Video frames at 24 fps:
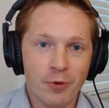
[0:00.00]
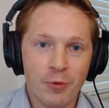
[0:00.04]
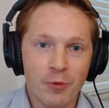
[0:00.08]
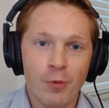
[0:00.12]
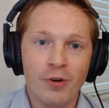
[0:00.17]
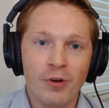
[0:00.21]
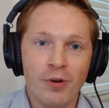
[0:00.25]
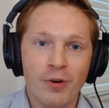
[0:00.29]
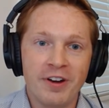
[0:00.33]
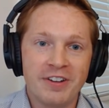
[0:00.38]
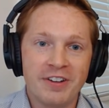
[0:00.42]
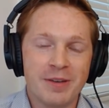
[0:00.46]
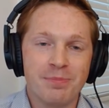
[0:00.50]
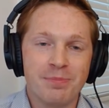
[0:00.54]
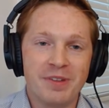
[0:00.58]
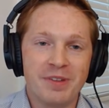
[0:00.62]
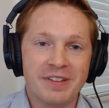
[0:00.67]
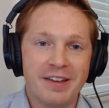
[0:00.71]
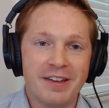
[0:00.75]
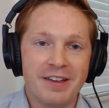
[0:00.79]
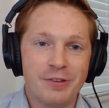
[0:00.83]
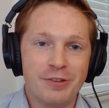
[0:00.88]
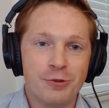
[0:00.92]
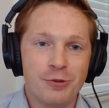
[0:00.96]
We wanted
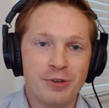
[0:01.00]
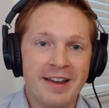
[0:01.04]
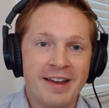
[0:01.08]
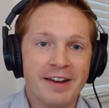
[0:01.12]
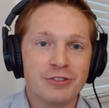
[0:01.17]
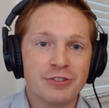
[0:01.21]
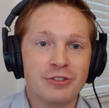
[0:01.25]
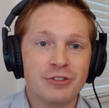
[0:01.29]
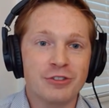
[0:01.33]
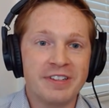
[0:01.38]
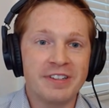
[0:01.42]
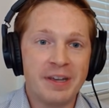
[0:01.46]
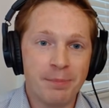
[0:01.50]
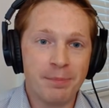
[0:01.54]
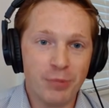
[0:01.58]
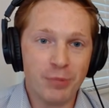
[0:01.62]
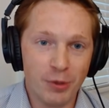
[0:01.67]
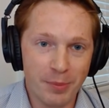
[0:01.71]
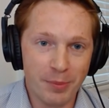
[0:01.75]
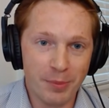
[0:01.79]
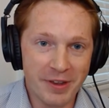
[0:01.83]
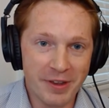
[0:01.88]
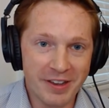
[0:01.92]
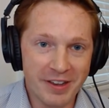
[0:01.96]
something that you can actually
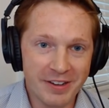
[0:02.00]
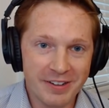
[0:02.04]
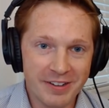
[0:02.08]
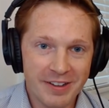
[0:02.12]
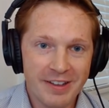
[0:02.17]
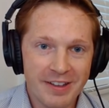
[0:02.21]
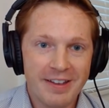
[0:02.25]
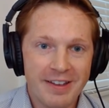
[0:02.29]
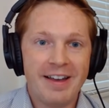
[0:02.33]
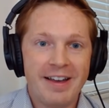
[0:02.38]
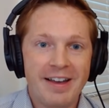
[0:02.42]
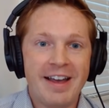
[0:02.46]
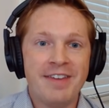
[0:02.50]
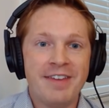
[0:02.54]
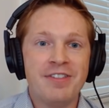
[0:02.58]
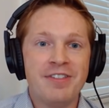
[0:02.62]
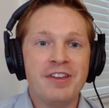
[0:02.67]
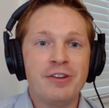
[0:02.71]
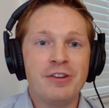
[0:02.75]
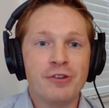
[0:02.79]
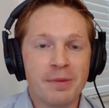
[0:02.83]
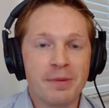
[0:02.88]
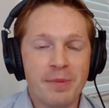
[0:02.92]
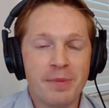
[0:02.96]
implement, and
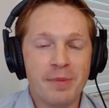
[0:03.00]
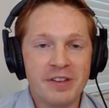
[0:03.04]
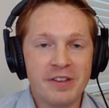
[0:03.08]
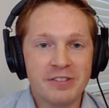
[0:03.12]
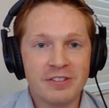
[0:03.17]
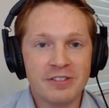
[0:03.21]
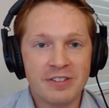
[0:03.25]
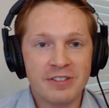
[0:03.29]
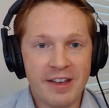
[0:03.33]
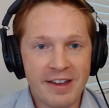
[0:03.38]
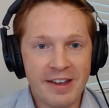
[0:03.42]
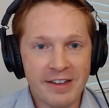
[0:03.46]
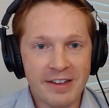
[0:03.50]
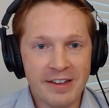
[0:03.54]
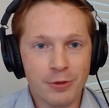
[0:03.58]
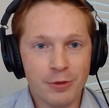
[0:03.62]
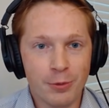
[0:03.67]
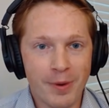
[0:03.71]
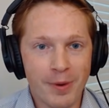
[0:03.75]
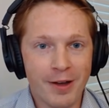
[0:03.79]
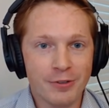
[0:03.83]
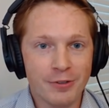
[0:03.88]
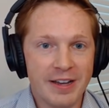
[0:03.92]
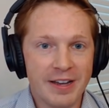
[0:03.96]
then it can be
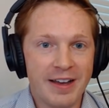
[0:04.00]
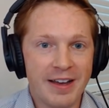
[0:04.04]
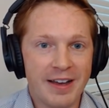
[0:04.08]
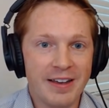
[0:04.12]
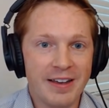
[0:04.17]
sustained throughout